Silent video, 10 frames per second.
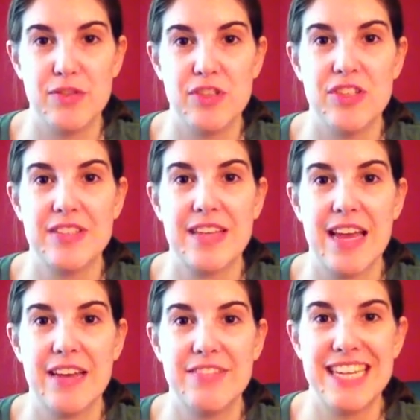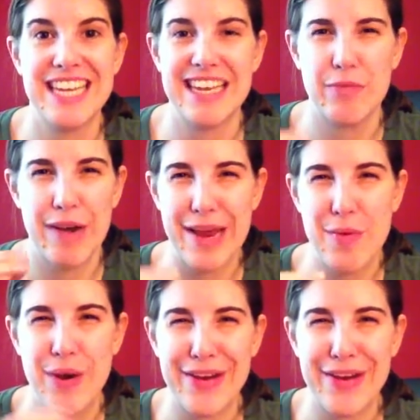to just kind of dig in right where